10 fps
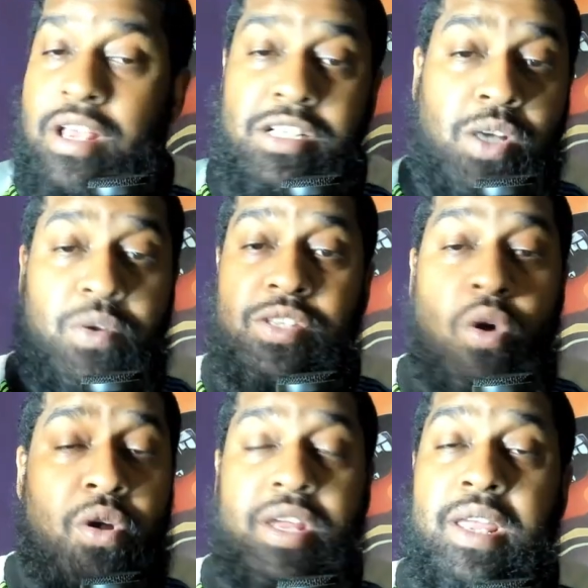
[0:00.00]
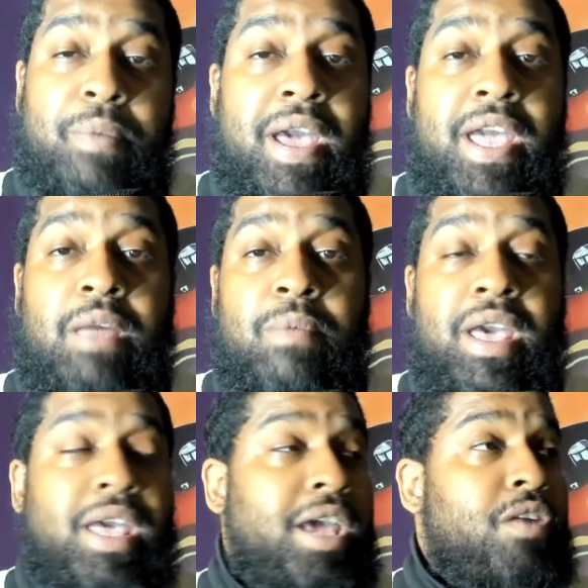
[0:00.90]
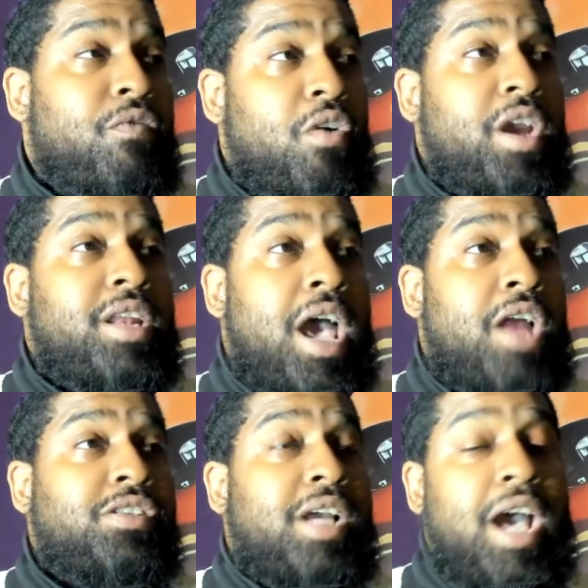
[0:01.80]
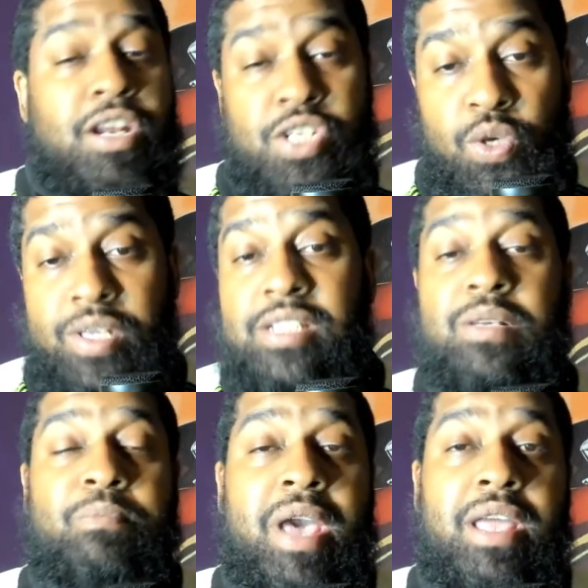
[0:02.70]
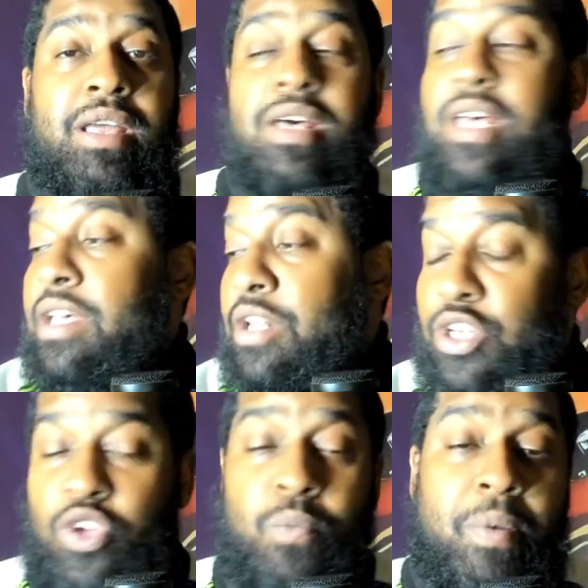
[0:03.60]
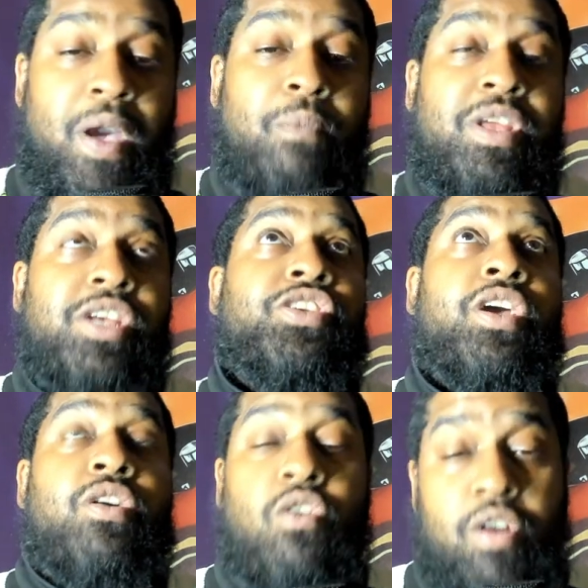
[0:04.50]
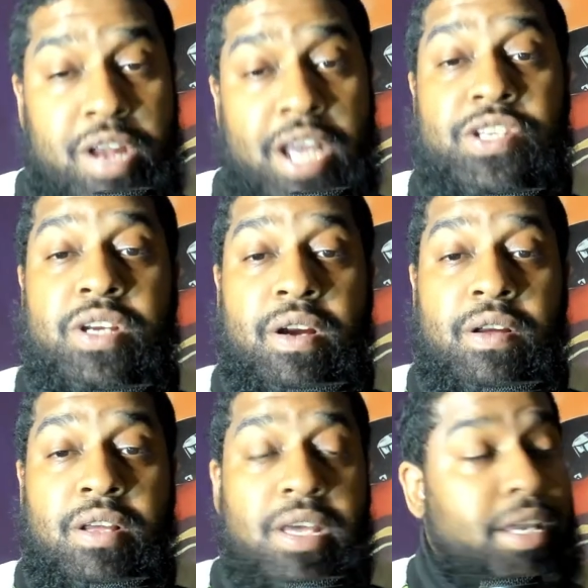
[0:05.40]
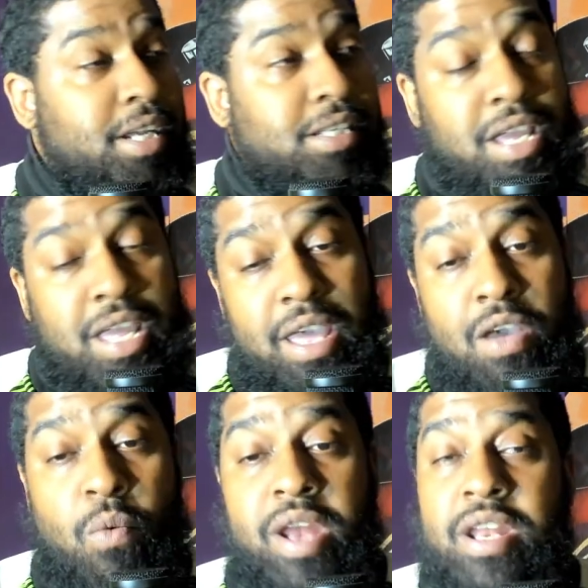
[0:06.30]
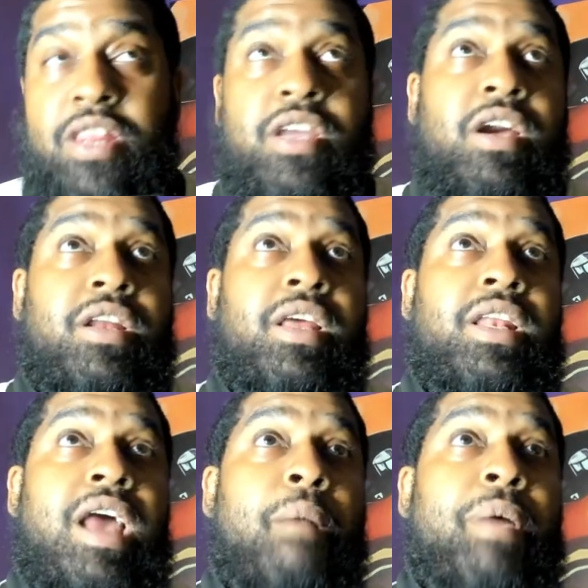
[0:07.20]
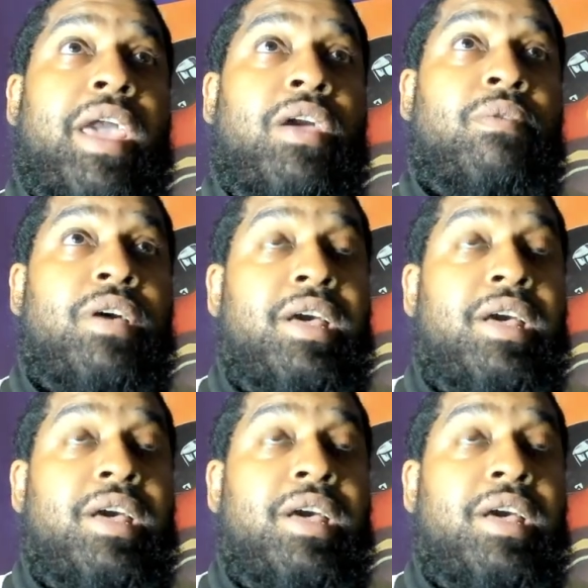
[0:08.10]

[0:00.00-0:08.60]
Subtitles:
So he's going to get paid, man. And the 49ers got a choice to make. Do you pay him this year or next year? Because they can wait another year and not pay him.